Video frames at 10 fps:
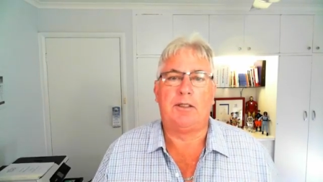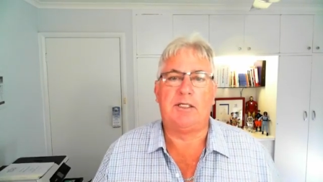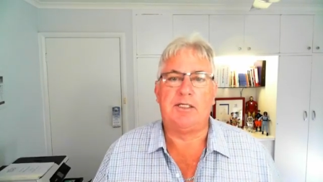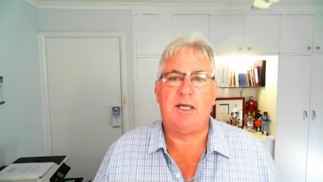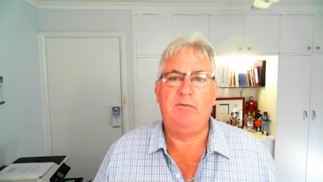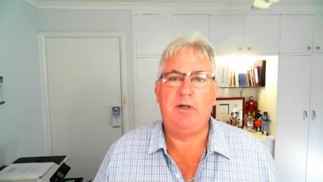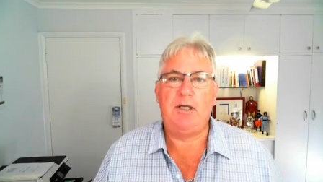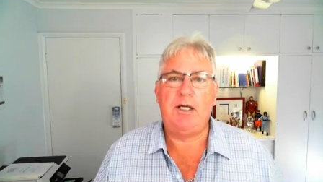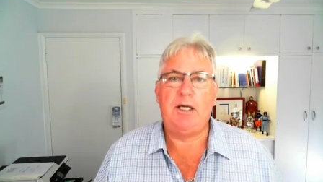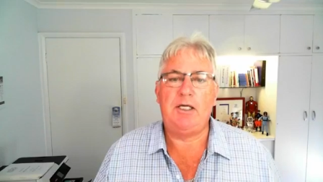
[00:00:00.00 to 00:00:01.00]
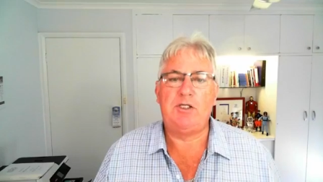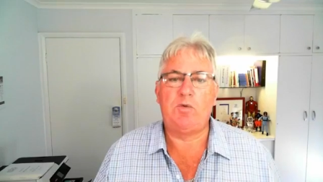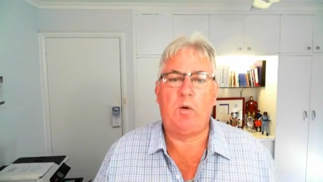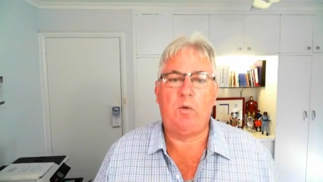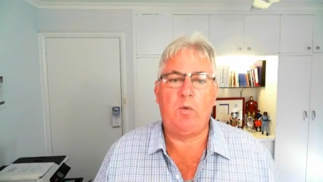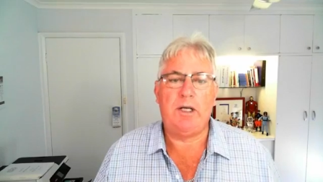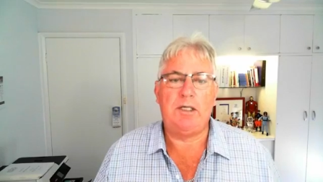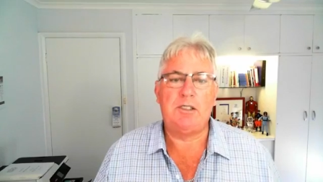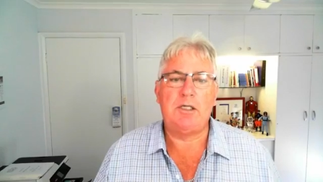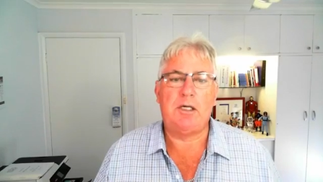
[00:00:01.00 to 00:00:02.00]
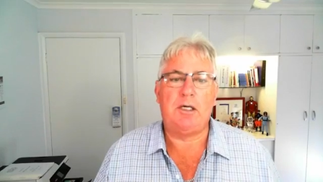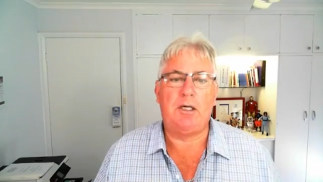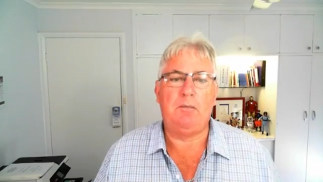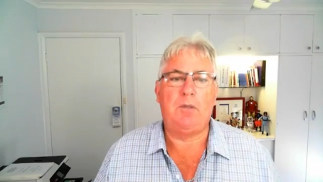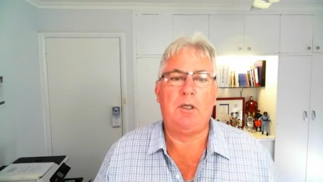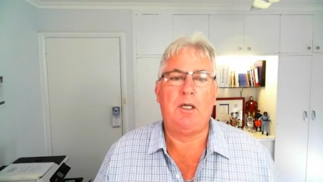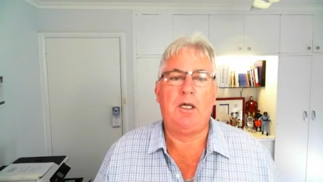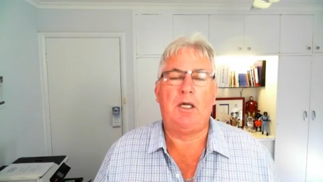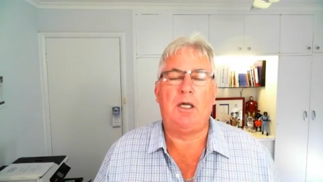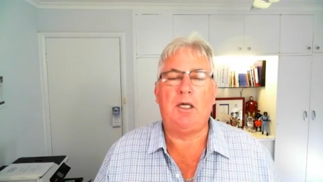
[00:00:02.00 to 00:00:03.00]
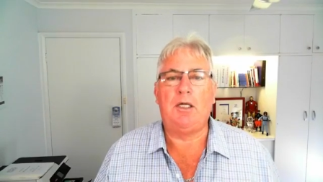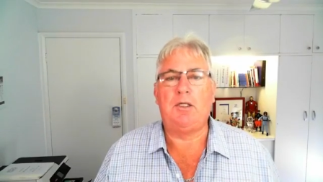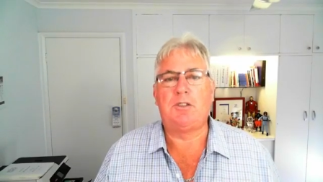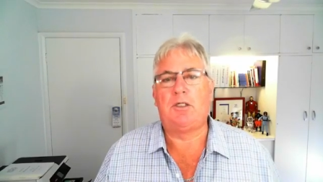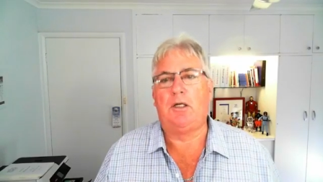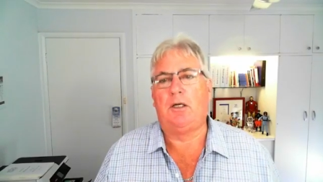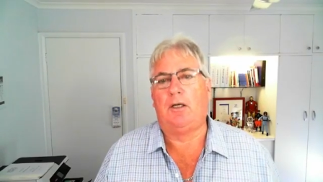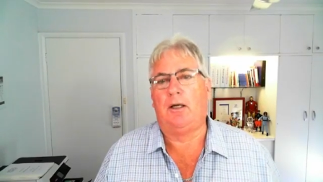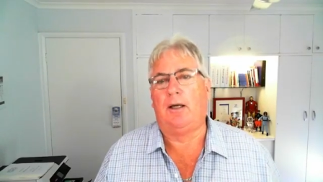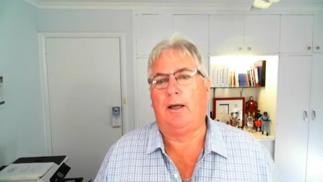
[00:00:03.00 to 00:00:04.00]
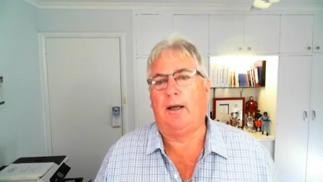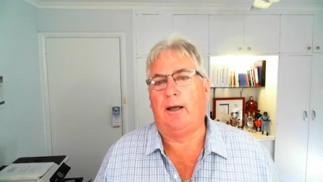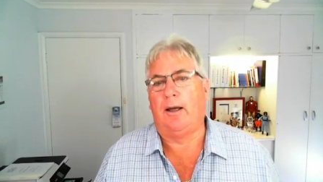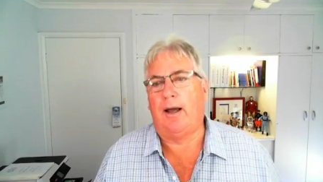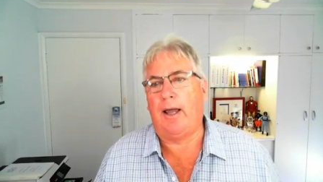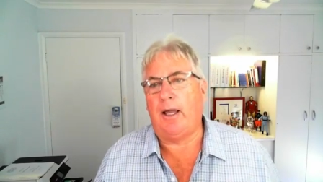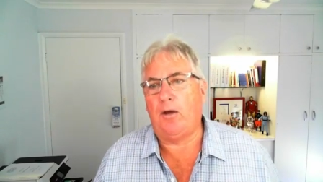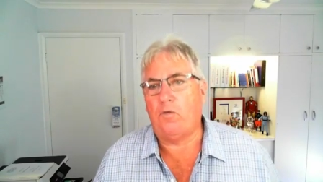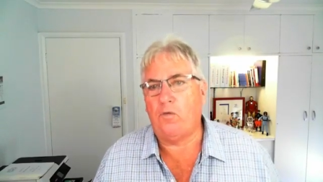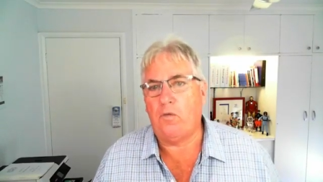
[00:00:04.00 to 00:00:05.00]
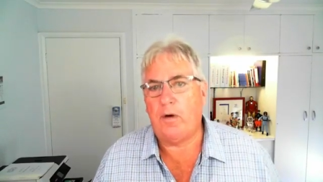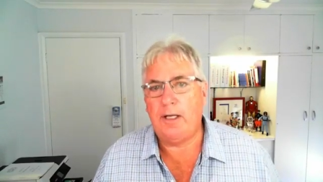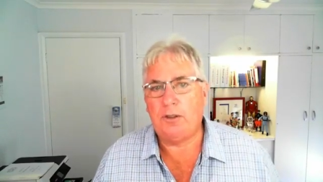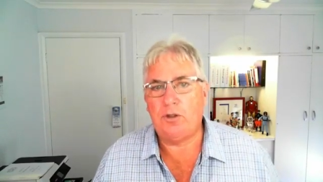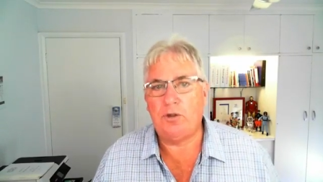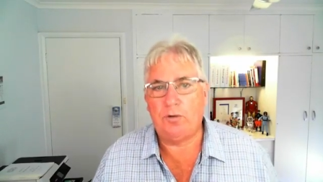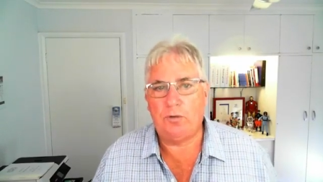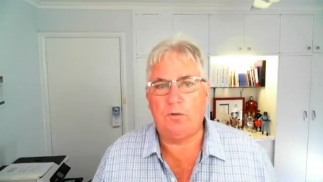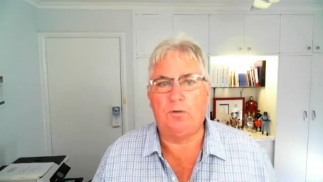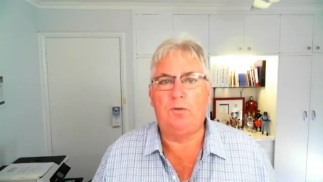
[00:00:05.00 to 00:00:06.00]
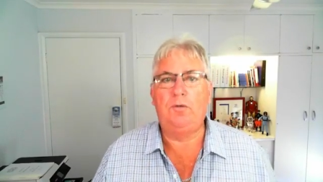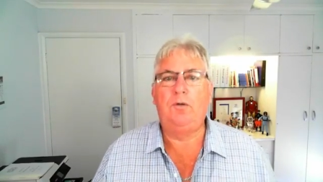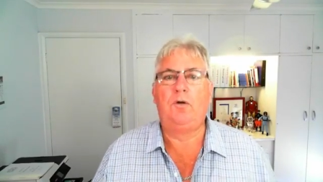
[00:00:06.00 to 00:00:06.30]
The seven keys to a winning team is a great tool